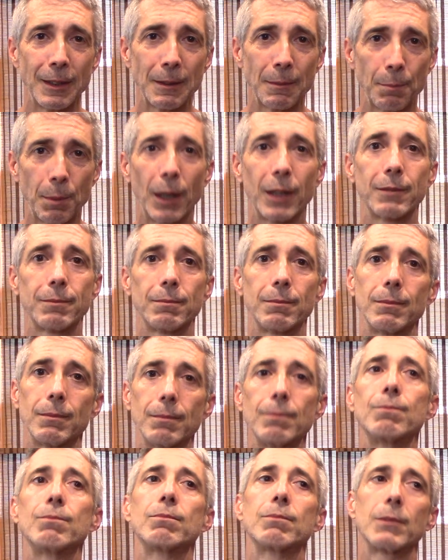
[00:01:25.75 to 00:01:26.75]
but
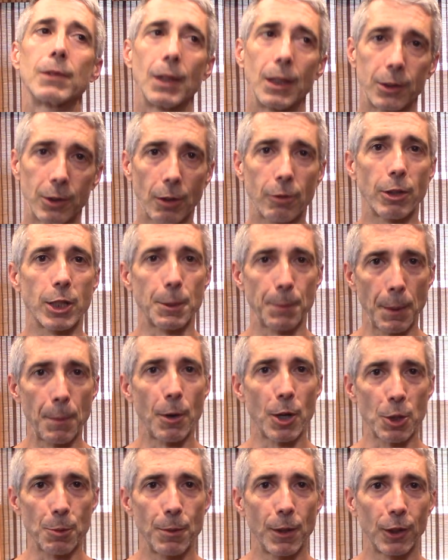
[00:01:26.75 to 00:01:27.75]
it's a crispy
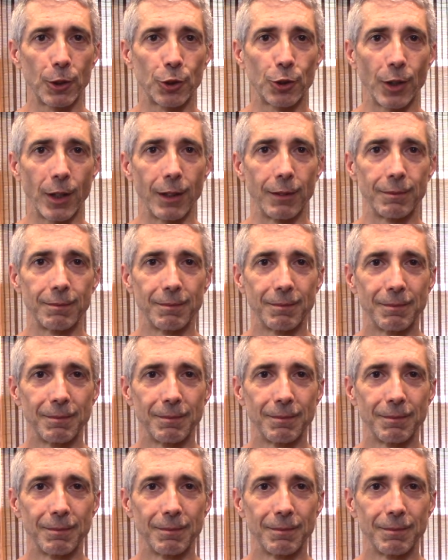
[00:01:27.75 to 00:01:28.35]
marshmallow treat.